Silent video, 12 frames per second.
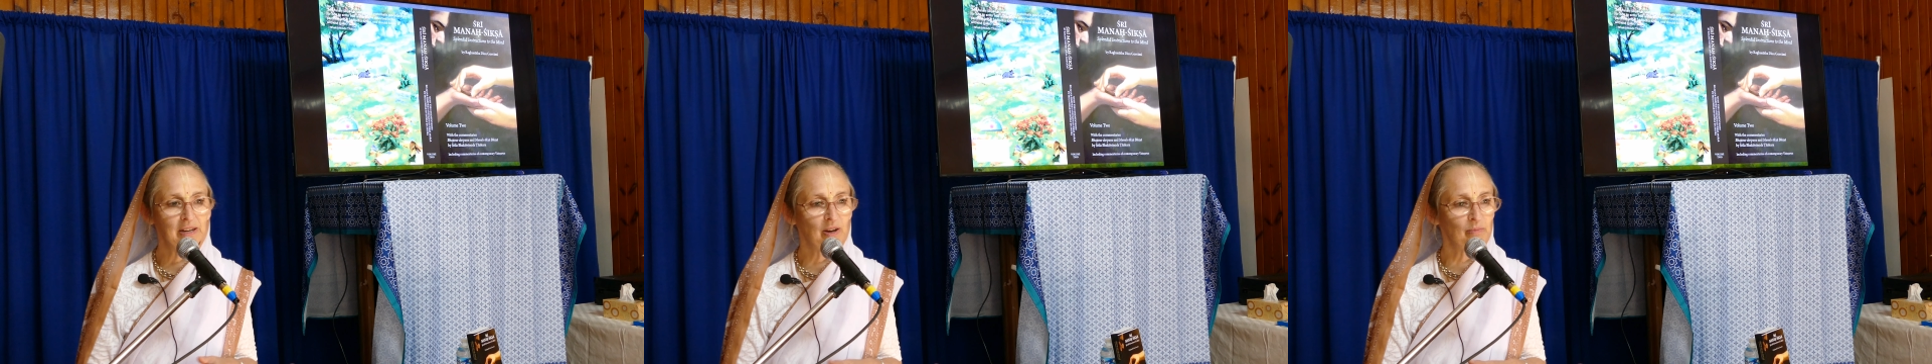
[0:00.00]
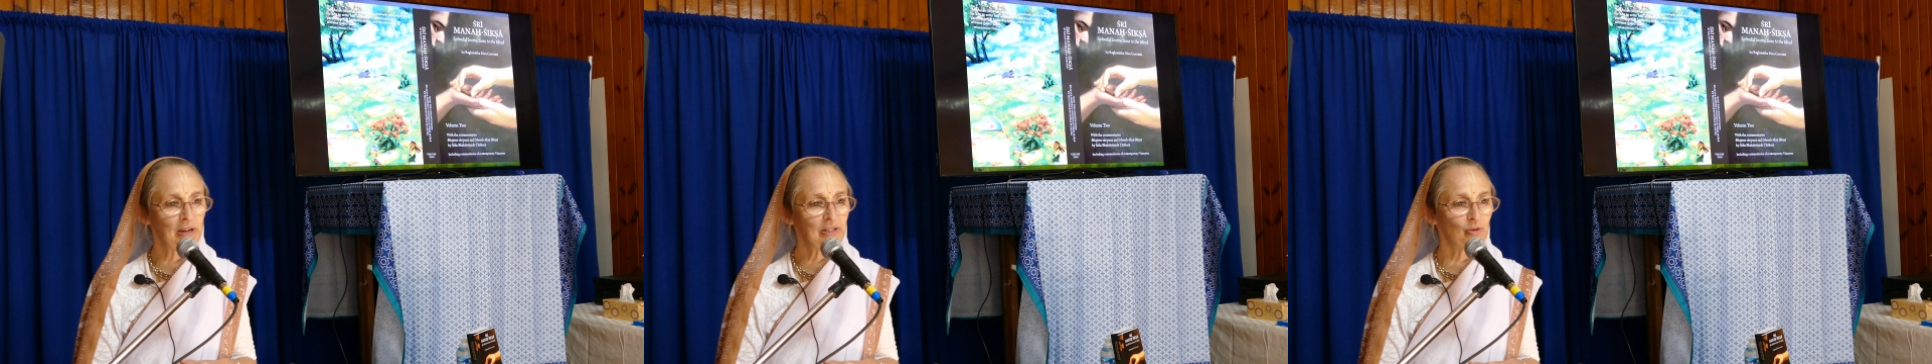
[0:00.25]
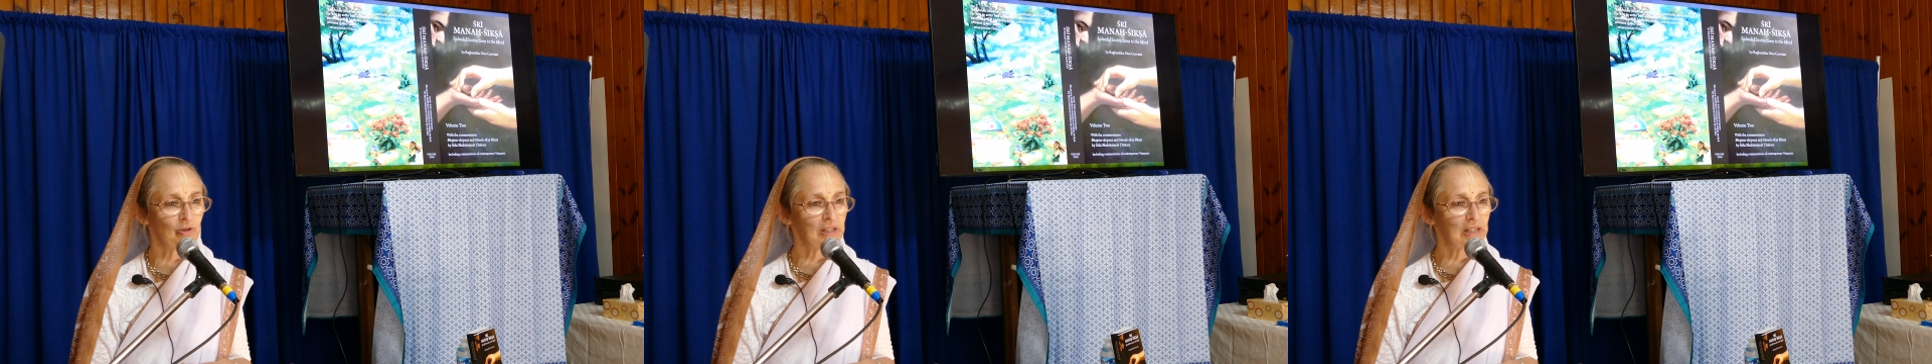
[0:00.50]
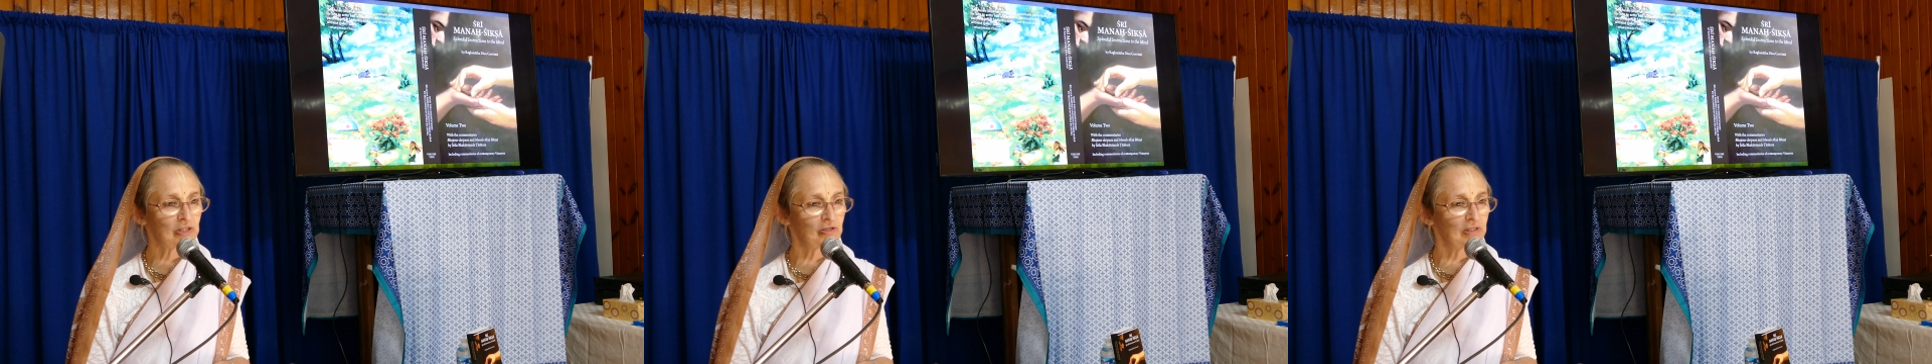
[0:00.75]
on my door
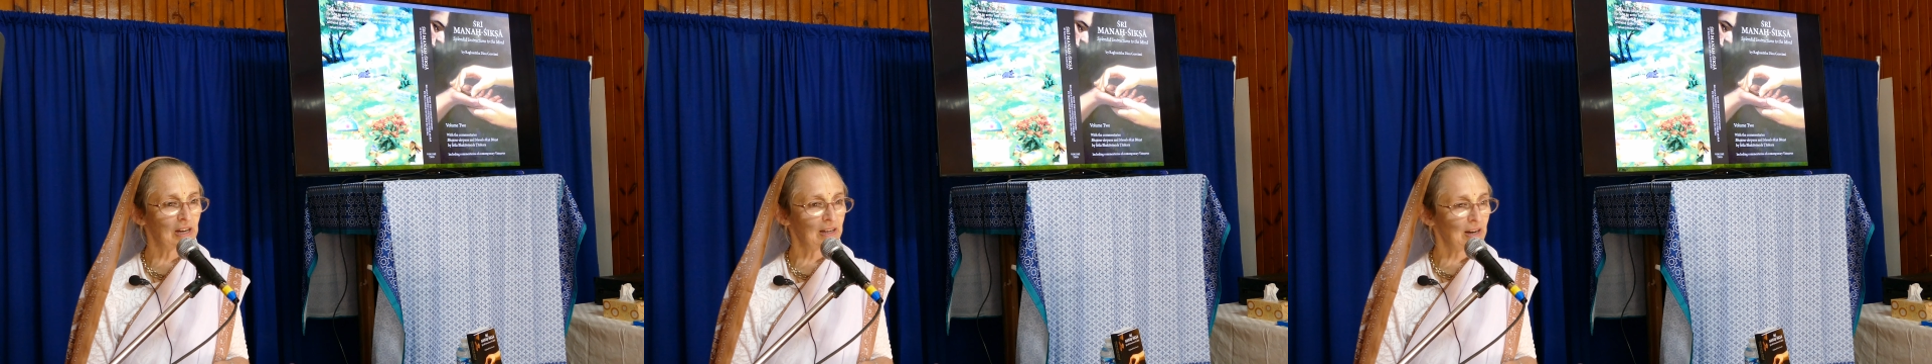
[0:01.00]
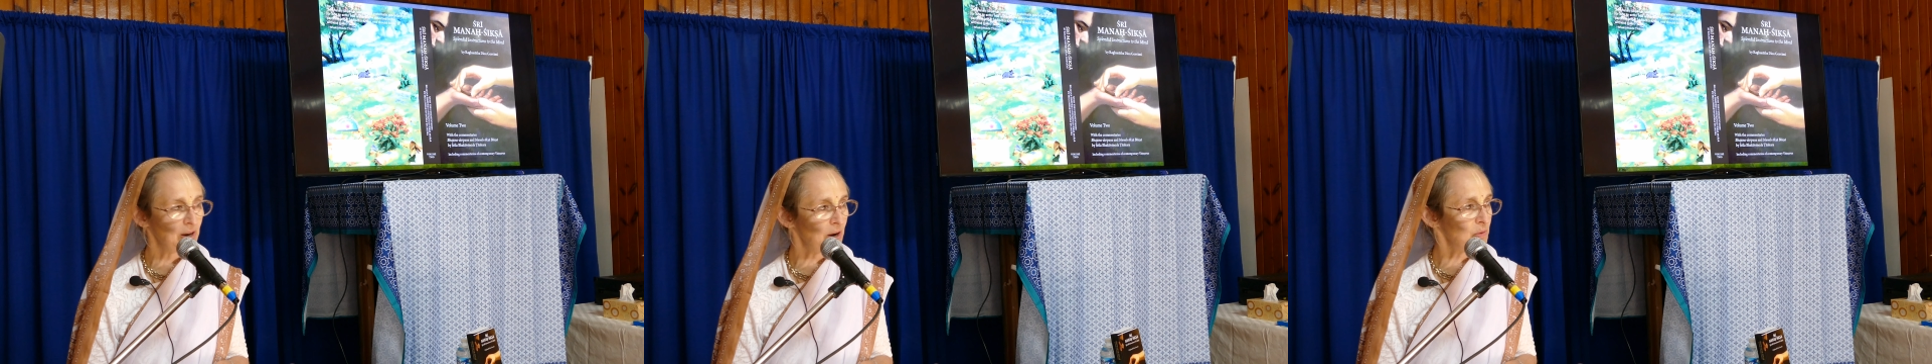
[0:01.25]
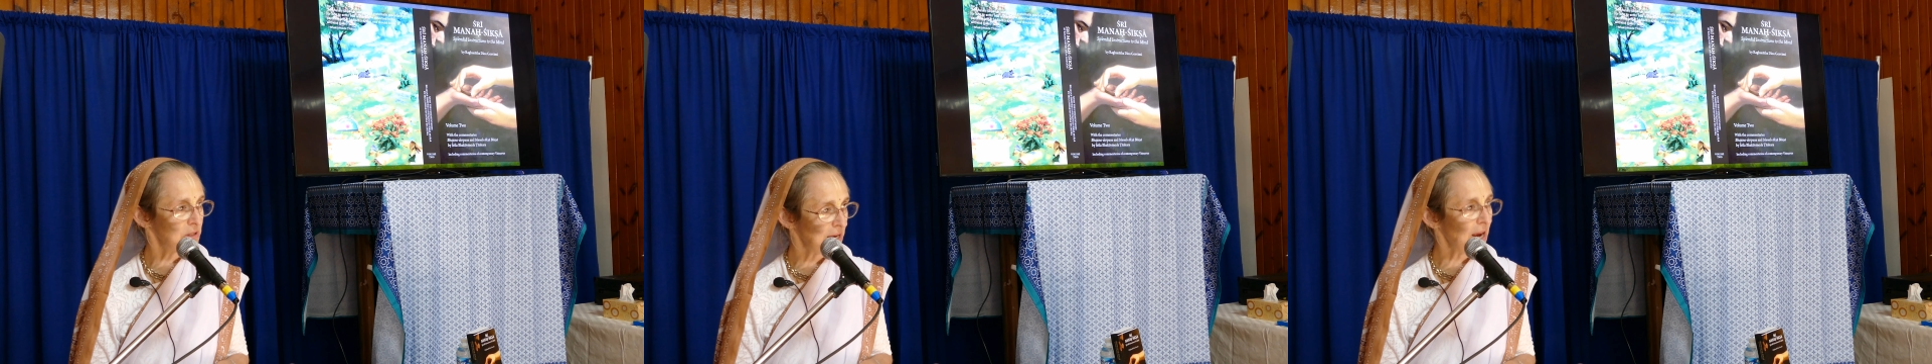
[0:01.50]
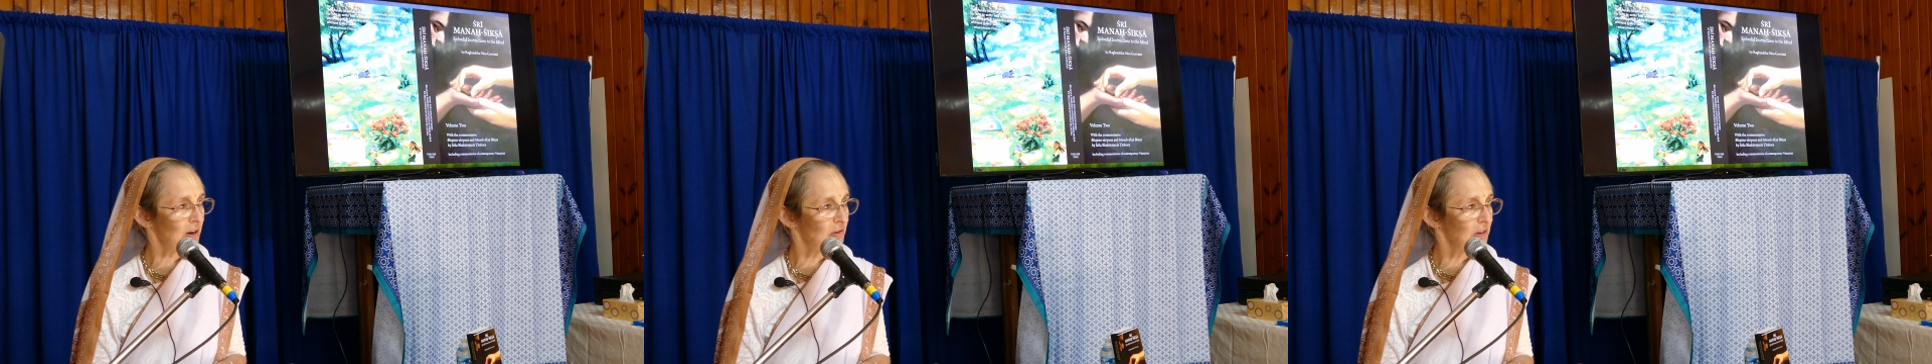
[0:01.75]
yesterday, and I, I was
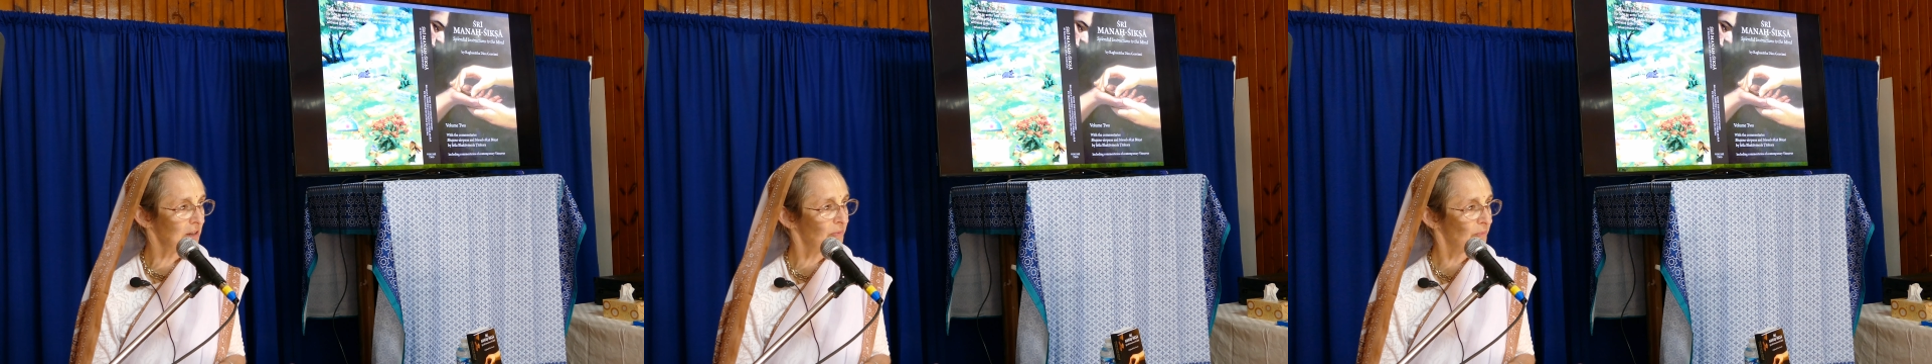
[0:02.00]
angry.